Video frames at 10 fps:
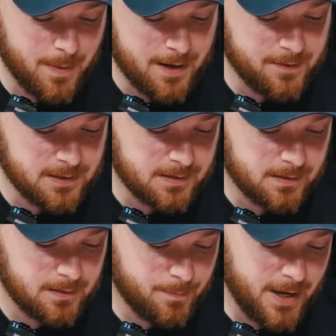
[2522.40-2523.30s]
benefits
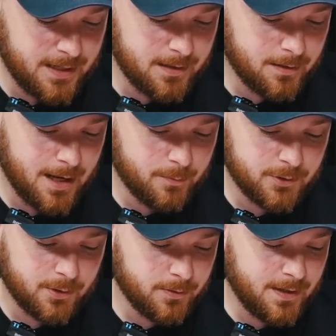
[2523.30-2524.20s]
depending on how
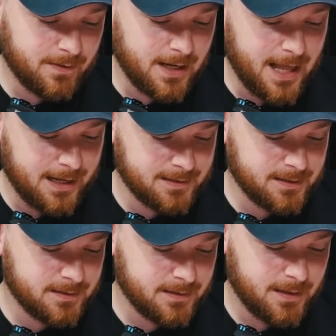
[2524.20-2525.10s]
much gold they've
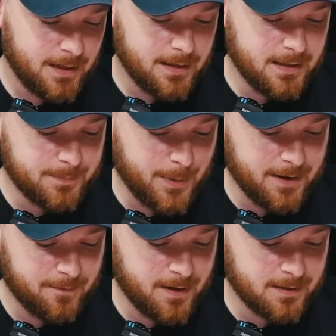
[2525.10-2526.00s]
collected. These
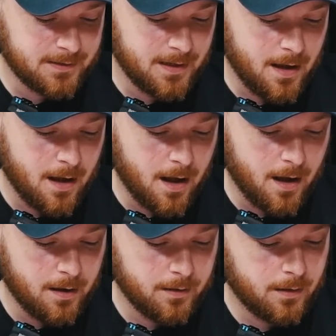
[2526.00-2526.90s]
benefits
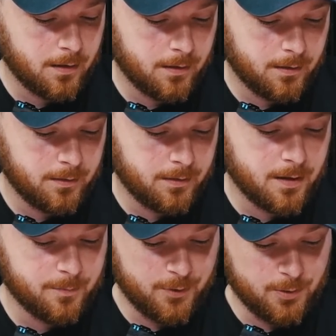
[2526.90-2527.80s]
are
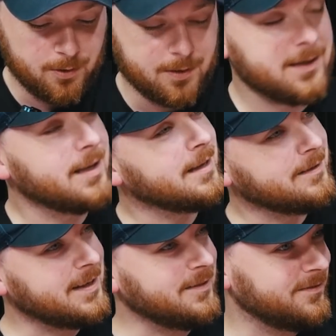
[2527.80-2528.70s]

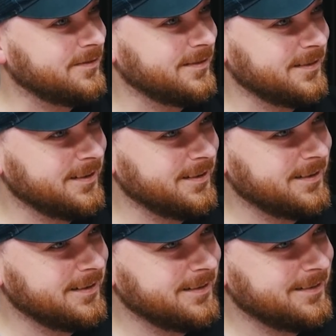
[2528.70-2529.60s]
cumulative.
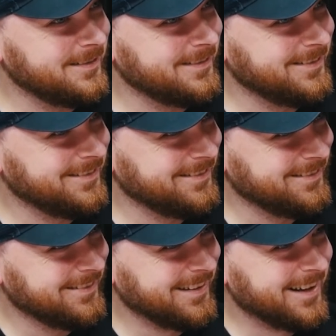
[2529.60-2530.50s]

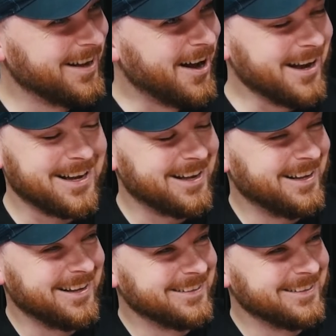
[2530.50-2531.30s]
I can't.